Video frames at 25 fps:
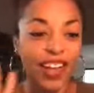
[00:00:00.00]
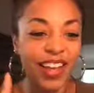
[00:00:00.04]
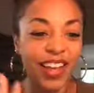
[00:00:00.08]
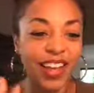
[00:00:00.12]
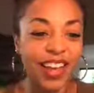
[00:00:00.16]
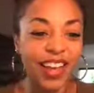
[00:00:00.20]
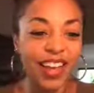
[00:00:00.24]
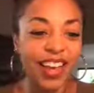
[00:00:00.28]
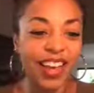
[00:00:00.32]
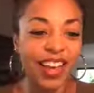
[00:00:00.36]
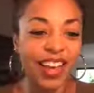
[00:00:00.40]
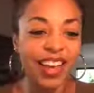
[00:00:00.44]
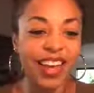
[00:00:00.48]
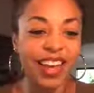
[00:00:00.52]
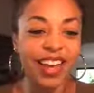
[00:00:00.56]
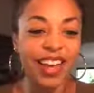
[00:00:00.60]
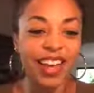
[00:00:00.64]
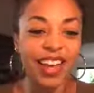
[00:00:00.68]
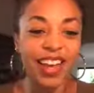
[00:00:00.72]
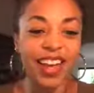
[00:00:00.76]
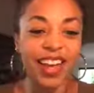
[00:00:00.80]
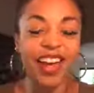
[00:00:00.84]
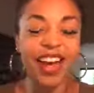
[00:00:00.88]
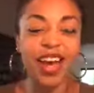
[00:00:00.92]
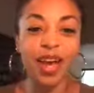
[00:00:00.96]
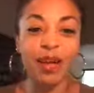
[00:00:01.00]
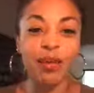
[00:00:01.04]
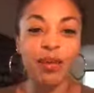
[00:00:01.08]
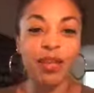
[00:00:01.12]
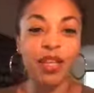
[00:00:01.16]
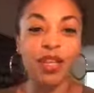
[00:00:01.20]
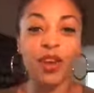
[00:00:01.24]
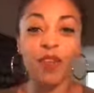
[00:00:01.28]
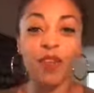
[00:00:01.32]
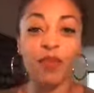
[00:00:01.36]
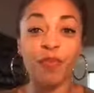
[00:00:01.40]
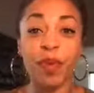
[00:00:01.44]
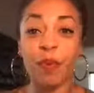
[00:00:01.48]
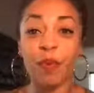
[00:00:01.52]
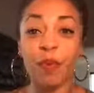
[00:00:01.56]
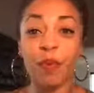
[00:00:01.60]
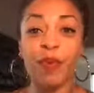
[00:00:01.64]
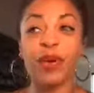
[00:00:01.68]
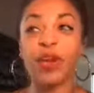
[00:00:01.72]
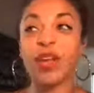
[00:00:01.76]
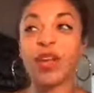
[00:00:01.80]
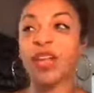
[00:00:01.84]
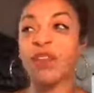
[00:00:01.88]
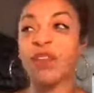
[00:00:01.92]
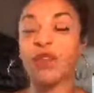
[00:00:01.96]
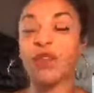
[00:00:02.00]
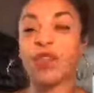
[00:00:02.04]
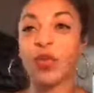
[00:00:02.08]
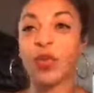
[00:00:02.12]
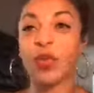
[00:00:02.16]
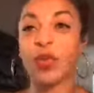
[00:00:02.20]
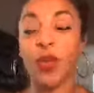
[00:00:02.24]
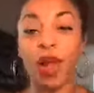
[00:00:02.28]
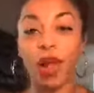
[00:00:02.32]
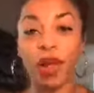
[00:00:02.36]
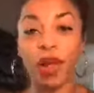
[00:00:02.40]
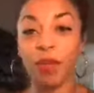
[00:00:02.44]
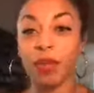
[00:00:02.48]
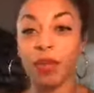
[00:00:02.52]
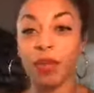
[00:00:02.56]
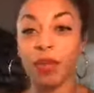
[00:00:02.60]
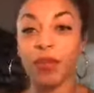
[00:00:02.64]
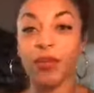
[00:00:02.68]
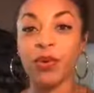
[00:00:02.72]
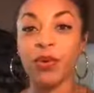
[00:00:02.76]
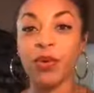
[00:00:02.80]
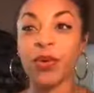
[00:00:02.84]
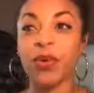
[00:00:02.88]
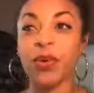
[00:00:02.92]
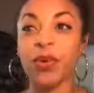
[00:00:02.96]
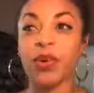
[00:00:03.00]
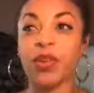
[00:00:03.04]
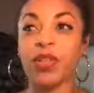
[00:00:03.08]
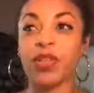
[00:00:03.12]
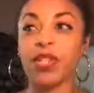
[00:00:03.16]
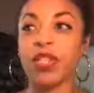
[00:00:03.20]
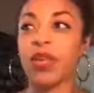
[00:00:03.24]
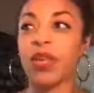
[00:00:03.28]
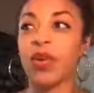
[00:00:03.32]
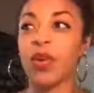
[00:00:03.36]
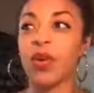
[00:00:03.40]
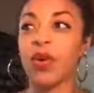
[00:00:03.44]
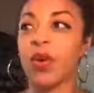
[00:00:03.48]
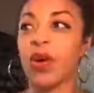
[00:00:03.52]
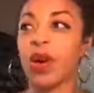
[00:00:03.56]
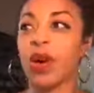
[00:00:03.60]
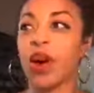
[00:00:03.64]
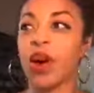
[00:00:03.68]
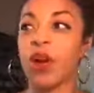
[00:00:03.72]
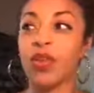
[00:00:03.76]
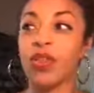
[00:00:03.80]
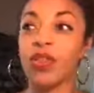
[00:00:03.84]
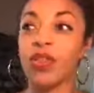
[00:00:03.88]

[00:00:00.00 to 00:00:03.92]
people, if the wrong people, aren't